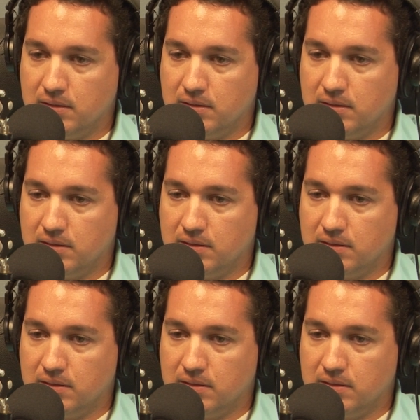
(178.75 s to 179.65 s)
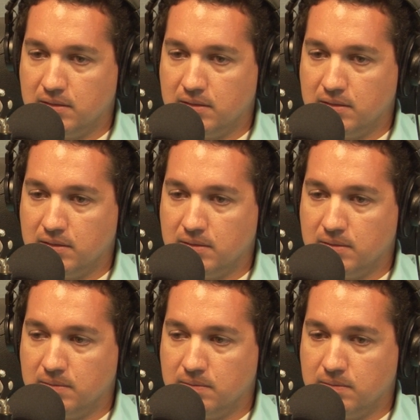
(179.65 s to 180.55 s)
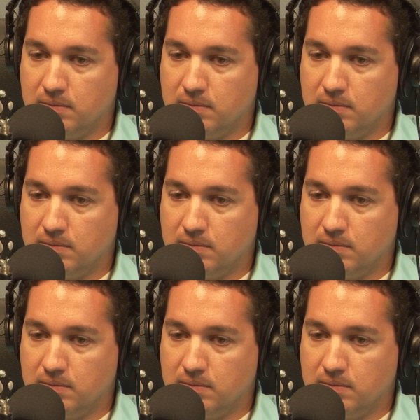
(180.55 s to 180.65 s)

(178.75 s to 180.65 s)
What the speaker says: Nobody speaks.